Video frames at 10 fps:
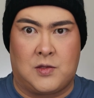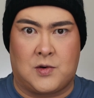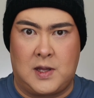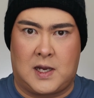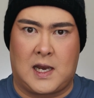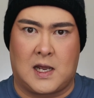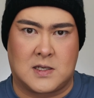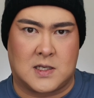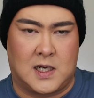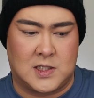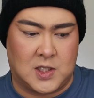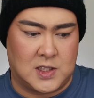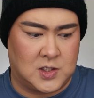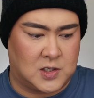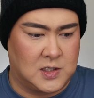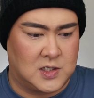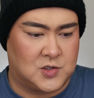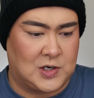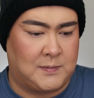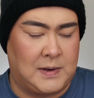throw the cat outside so he's not going to
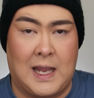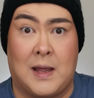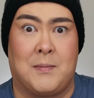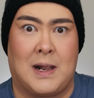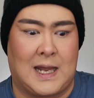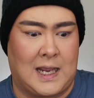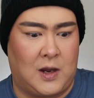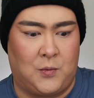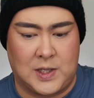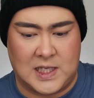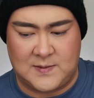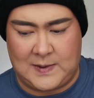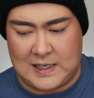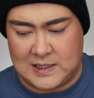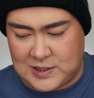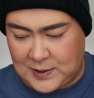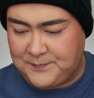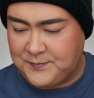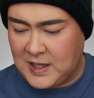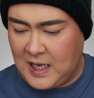distract me, and play with this palette. So,